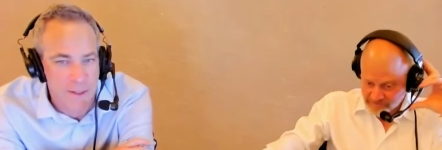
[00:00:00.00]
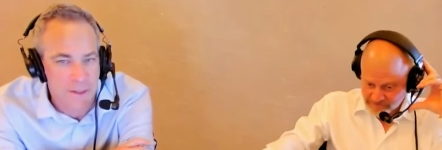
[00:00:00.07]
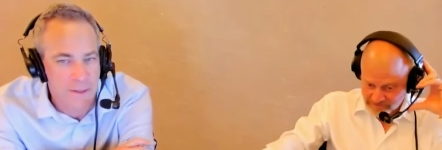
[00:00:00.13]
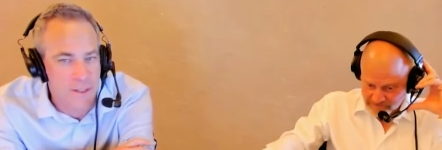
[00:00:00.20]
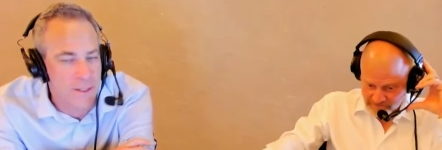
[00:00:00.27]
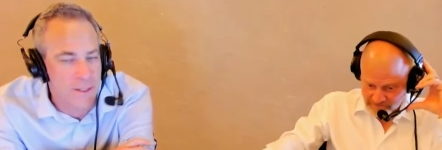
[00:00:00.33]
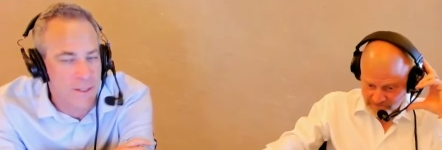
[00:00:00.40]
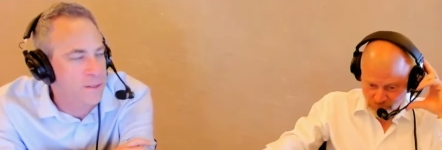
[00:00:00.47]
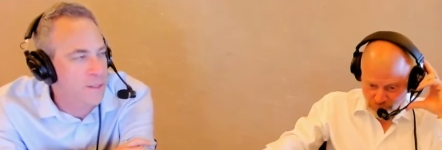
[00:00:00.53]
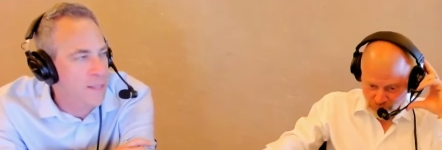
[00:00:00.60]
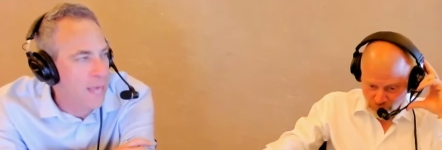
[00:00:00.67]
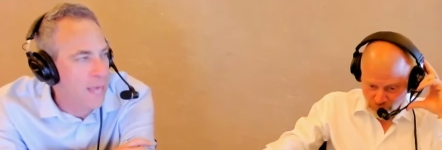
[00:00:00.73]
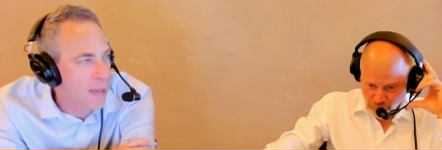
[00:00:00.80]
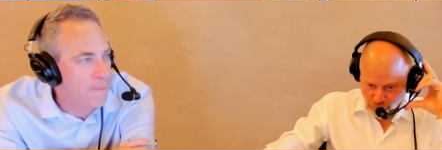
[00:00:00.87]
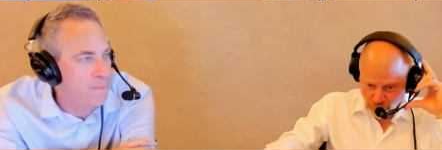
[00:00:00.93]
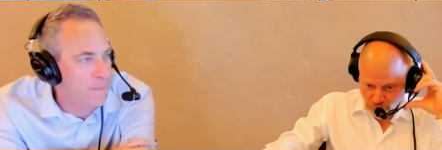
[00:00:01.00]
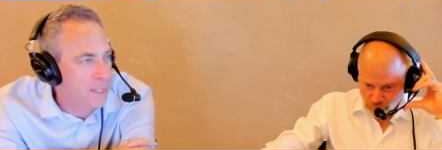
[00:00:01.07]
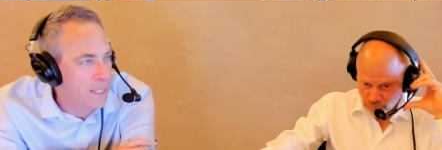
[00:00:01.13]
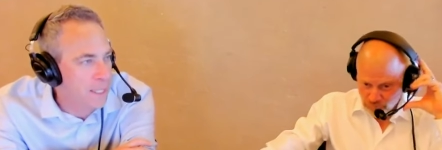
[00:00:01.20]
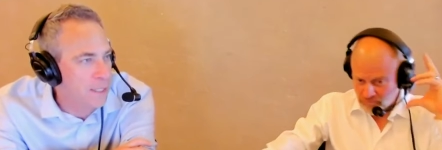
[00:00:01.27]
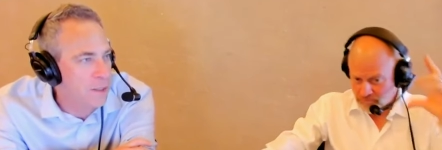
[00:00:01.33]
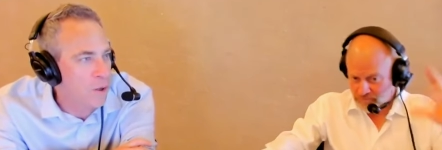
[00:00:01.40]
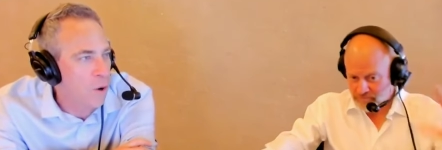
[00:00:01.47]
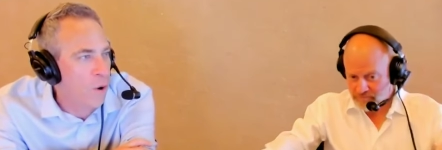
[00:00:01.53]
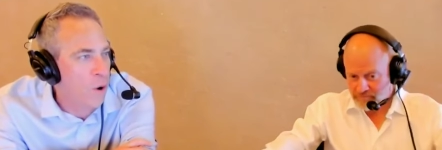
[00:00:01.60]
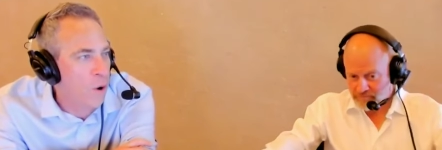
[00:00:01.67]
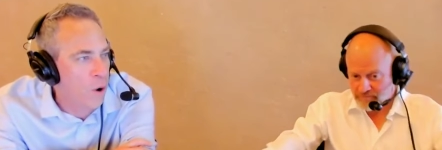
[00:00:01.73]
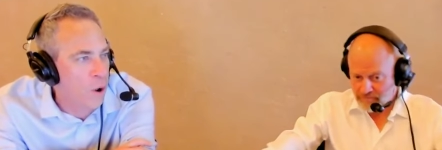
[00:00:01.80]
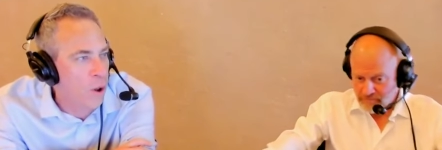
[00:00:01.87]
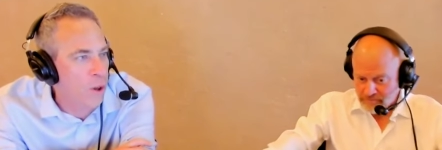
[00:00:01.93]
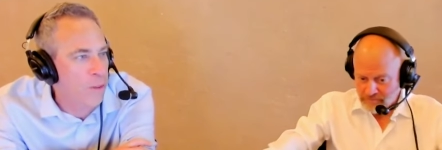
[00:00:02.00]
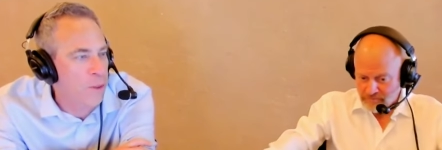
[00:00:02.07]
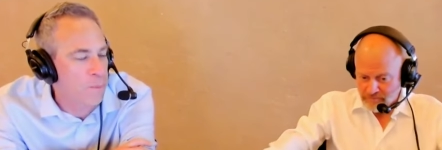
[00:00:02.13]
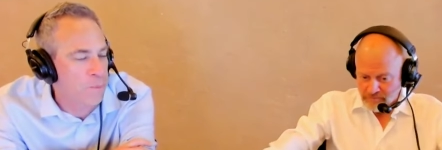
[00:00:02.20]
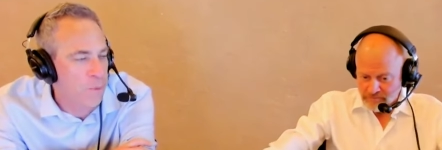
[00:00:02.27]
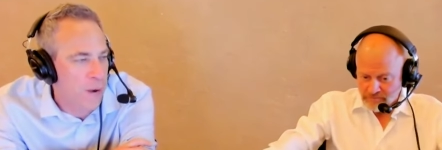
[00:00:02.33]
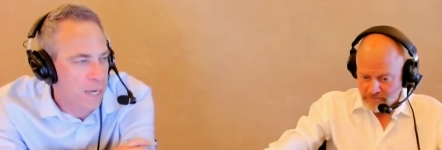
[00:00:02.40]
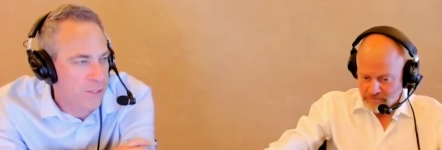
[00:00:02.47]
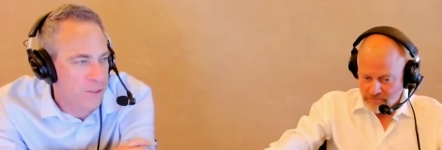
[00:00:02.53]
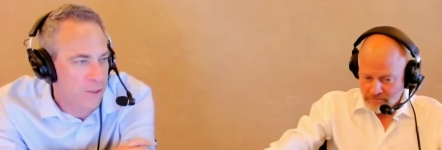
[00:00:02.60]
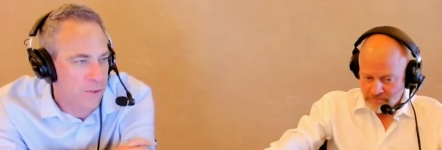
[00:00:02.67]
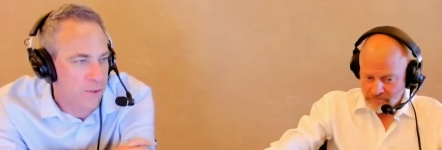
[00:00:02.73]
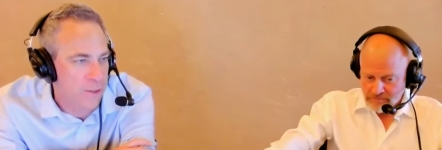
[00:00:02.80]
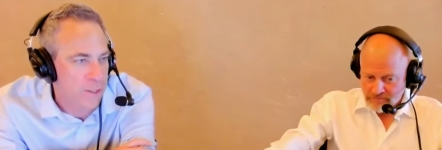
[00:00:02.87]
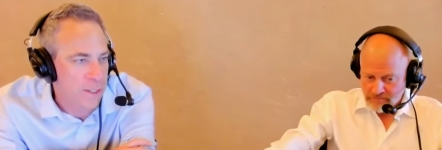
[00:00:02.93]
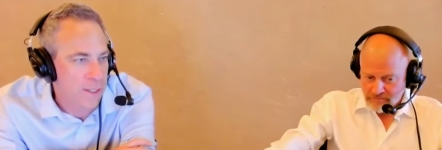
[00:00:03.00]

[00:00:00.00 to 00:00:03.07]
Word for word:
Speaker 1: does that mean all the pressure